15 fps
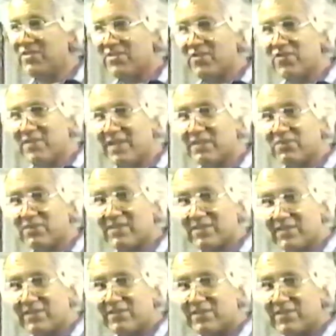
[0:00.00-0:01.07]
you know that's what the
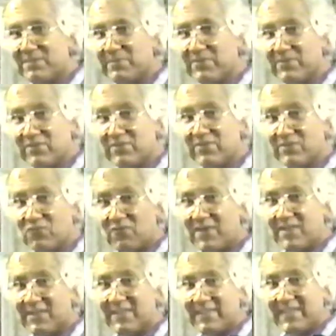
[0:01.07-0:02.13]
leadership of the church
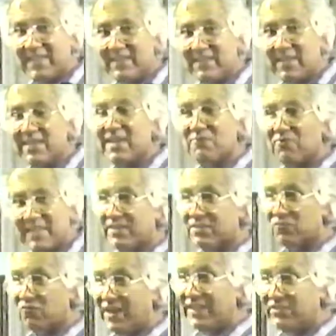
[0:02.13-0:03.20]
wanted in that day? They
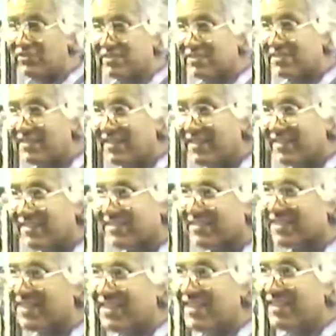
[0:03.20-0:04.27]
wanted righteousness.
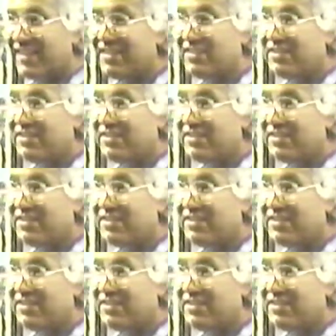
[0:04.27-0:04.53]
They